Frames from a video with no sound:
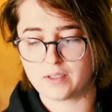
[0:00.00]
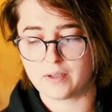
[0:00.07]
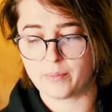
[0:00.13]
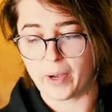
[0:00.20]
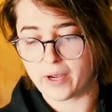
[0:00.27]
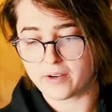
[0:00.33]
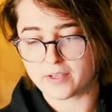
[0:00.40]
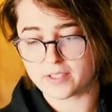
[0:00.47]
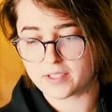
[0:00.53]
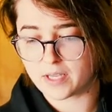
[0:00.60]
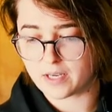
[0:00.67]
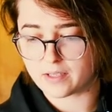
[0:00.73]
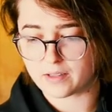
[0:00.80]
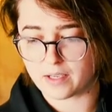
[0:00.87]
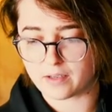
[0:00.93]
Am I
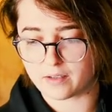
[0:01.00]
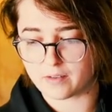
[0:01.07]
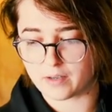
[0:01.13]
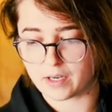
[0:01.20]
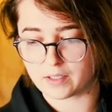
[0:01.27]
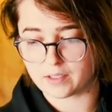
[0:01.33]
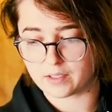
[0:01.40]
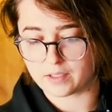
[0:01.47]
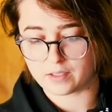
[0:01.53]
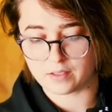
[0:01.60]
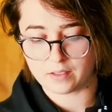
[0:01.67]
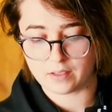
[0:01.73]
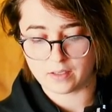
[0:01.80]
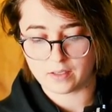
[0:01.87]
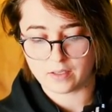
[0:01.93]
understanding that correctly?
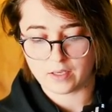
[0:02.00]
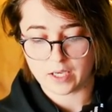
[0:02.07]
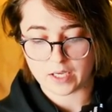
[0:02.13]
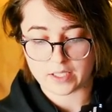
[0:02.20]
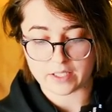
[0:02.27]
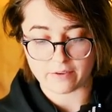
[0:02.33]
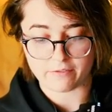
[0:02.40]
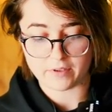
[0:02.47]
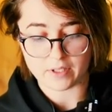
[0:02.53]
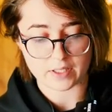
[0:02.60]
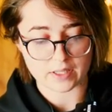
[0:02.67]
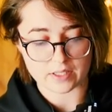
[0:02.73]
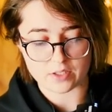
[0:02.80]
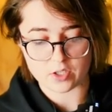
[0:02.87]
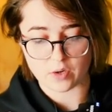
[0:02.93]
Because I feel
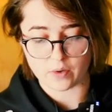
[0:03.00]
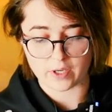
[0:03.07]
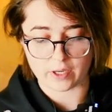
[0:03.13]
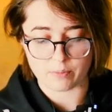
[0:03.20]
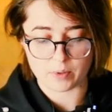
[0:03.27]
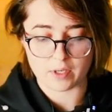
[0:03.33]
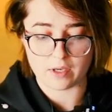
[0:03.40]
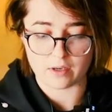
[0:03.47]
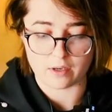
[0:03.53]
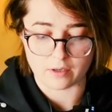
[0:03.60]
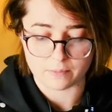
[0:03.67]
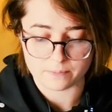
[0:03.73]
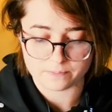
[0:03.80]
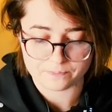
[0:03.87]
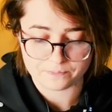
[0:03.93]
like that's showing up here